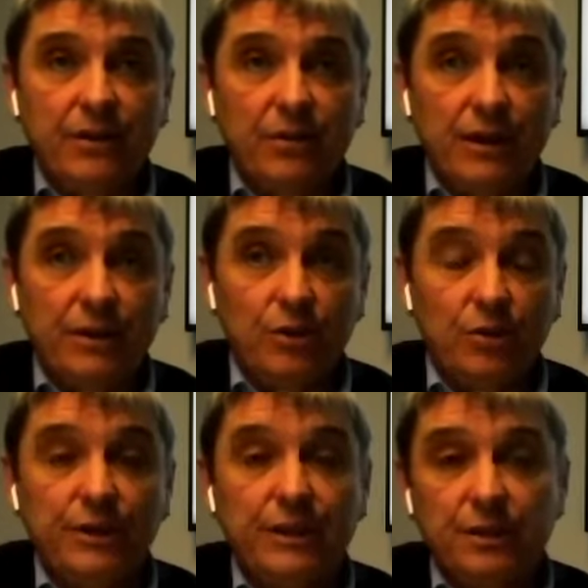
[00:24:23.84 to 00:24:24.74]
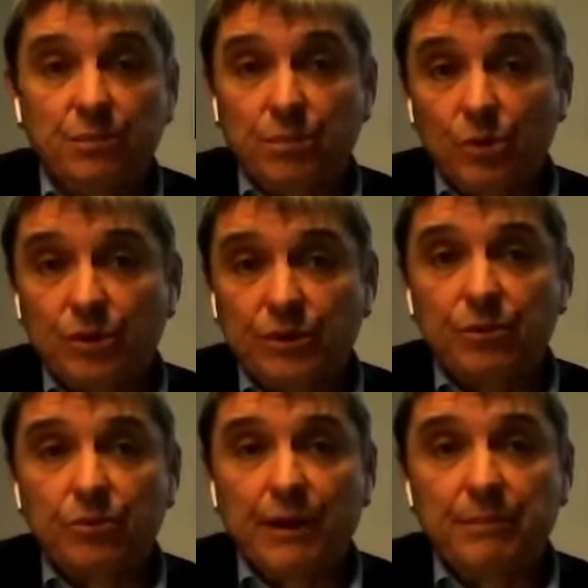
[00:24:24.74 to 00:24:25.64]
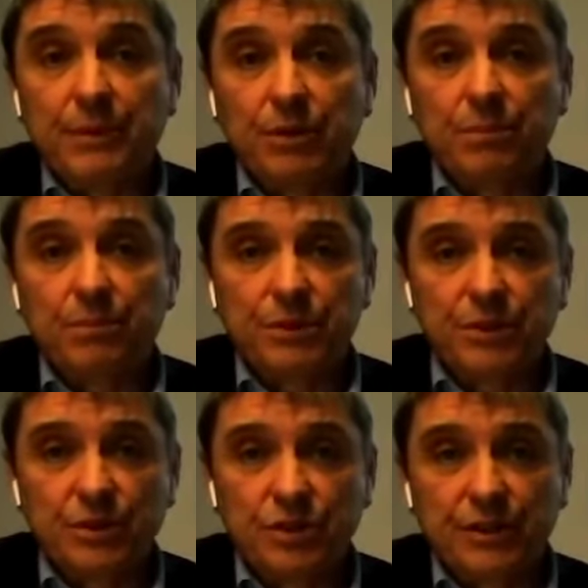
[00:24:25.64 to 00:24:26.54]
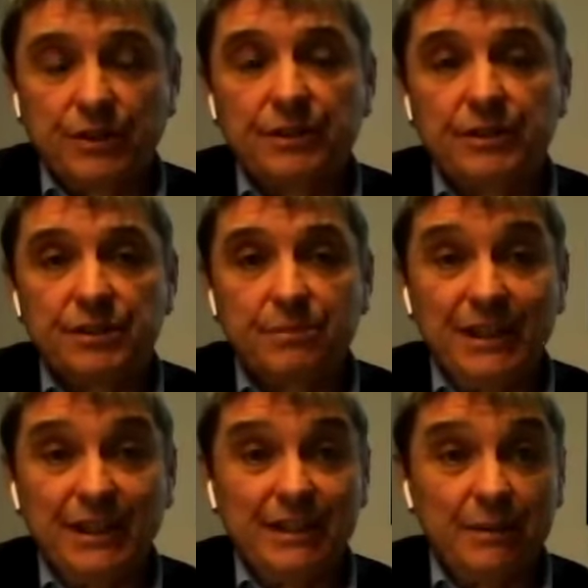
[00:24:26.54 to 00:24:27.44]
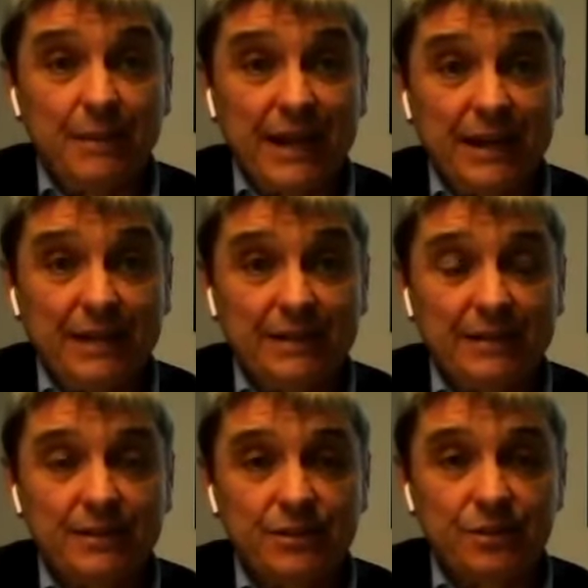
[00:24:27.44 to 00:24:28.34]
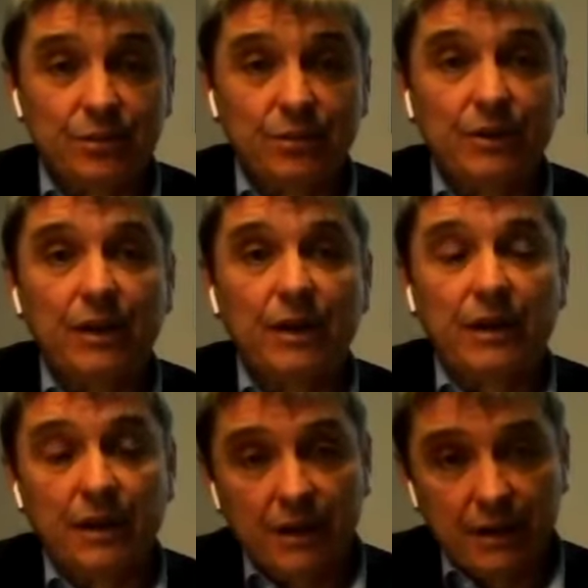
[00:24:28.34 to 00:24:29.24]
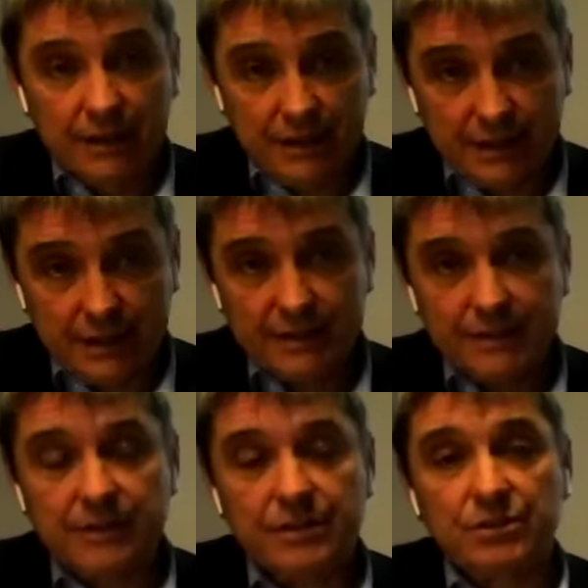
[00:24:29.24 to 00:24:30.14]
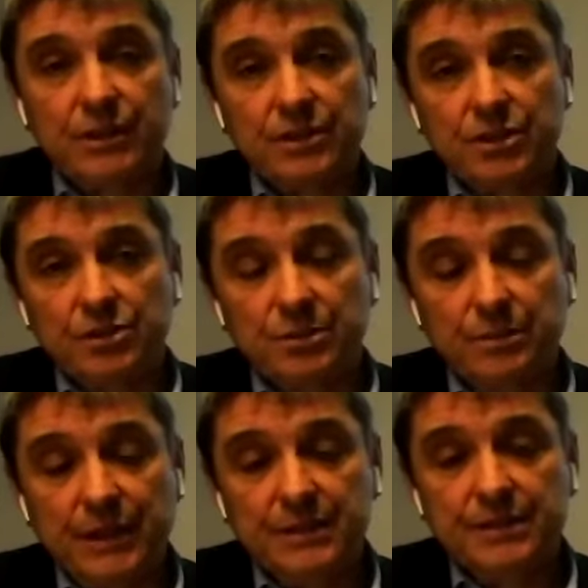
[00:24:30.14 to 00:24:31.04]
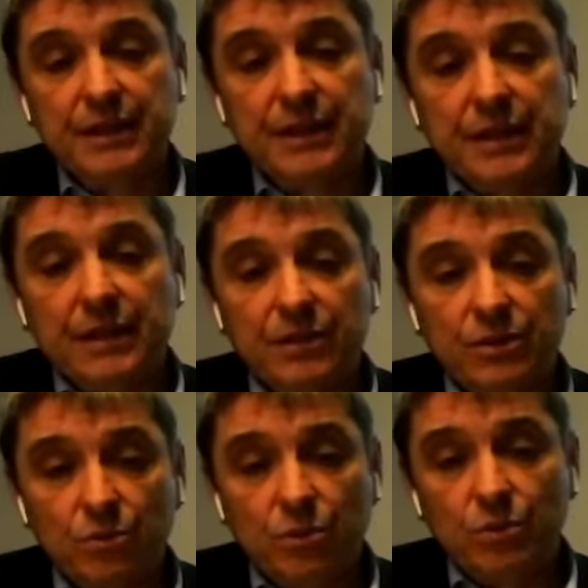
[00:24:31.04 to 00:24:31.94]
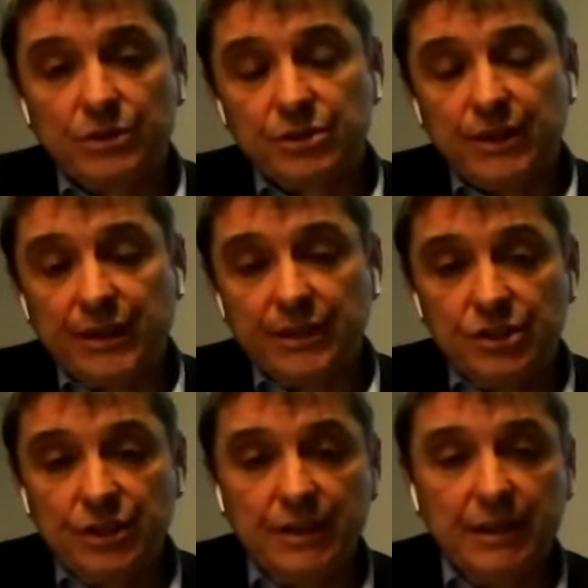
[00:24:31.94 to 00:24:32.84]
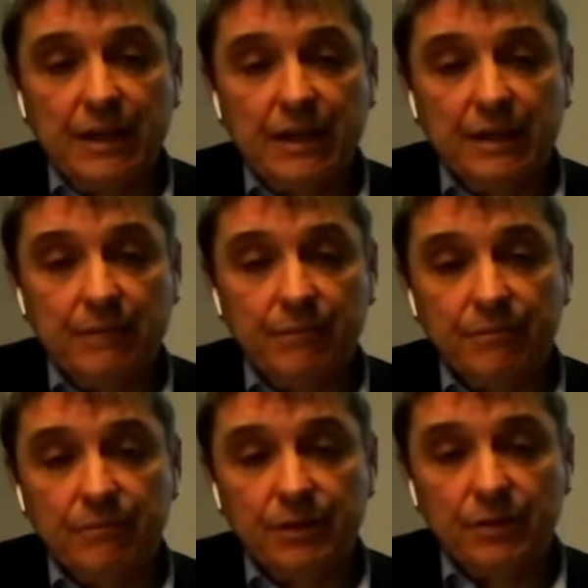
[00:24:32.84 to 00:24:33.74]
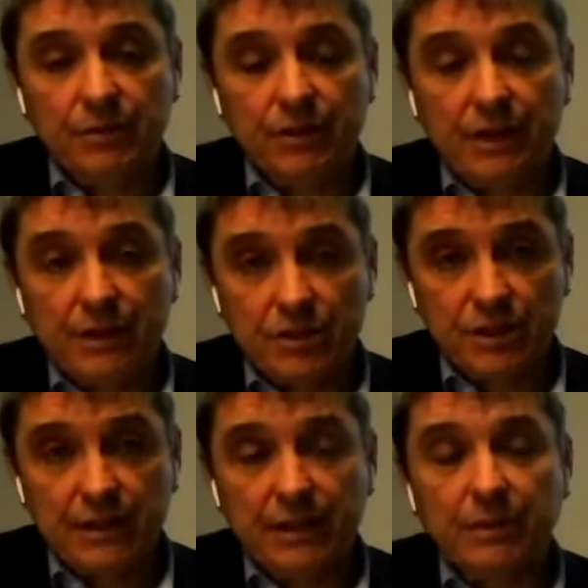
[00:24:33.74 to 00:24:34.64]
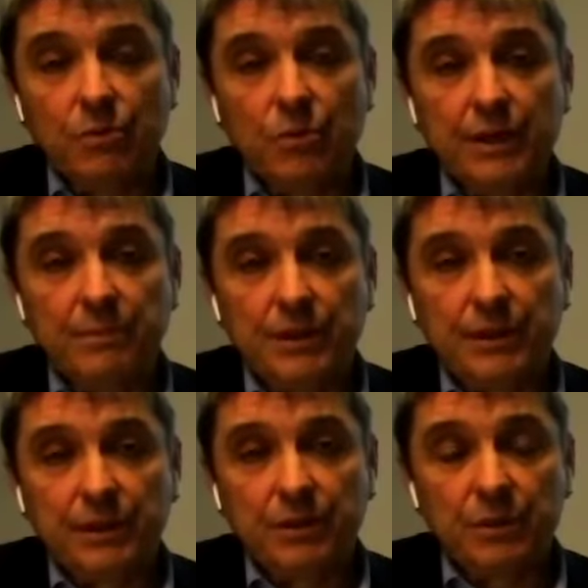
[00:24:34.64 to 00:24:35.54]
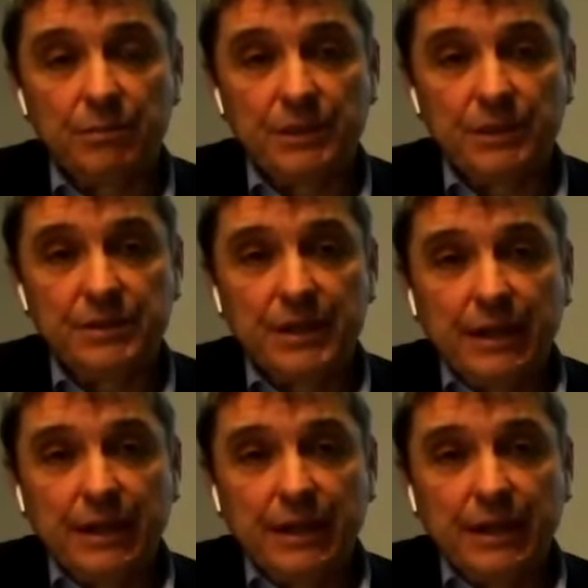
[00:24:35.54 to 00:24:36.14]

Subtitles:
you know, I note that they're both ramping up production to meet the demand. So I think that strategy remains. The Rolls strategy, you know, largely wide body equipment,